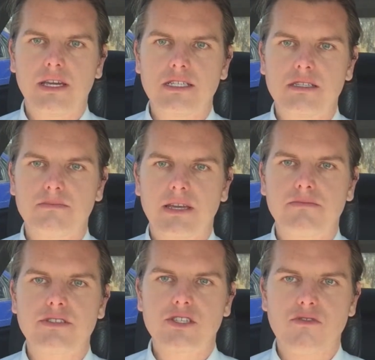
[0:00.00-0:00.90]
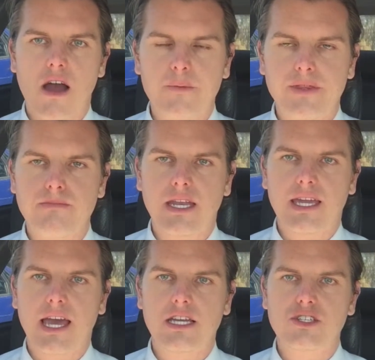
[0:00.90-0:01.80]
He's been prescribed with
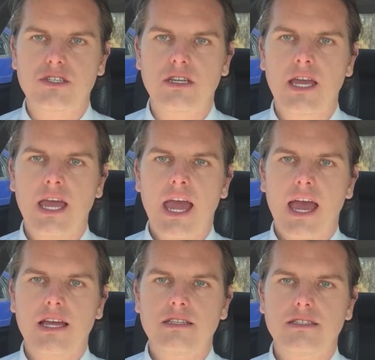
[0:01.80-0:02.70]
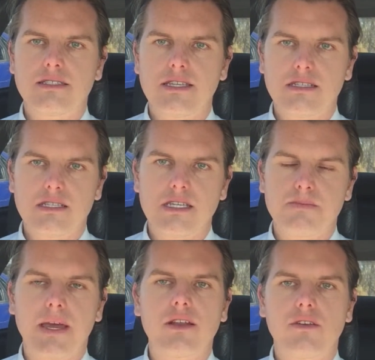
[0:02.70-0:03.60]
medication, and since
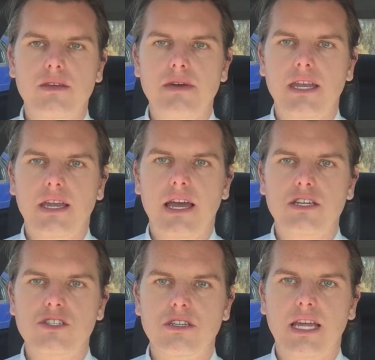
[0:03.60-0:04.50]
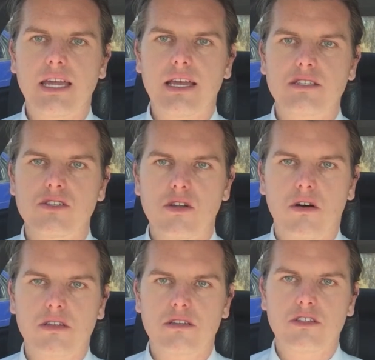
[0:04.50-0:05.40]
he's been on the medication, he has
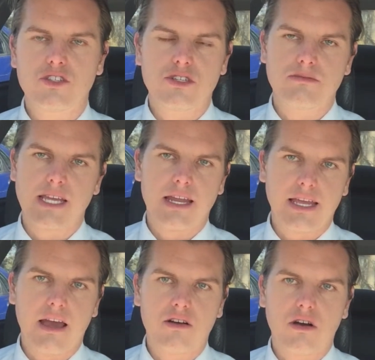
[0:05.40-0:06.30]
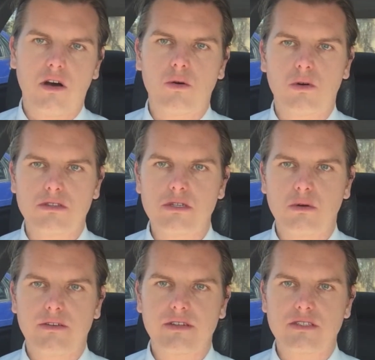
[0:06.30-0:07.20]
not consumed any alcohol whatsoever.